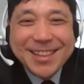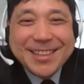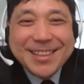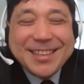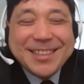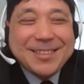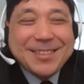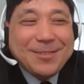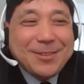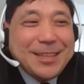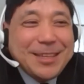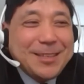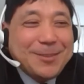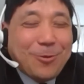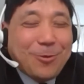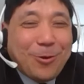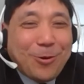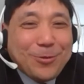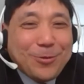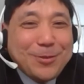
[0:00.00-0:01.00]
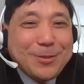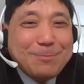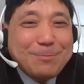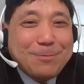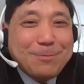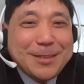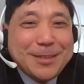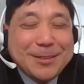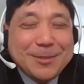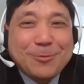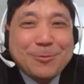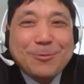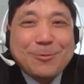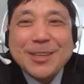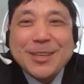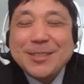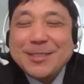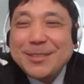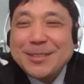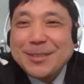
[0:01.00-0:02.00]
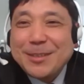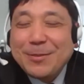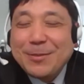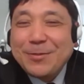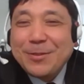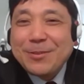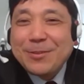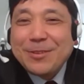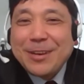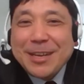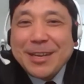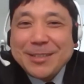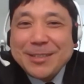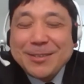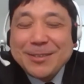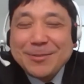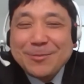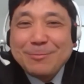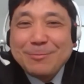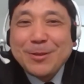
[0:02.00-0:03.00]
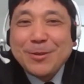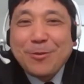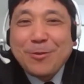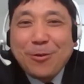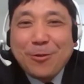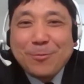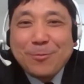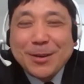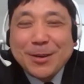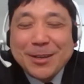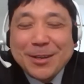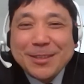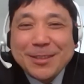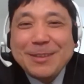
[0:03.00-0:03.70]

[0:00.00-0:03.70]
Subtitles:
It all depends on when the crisis will be over.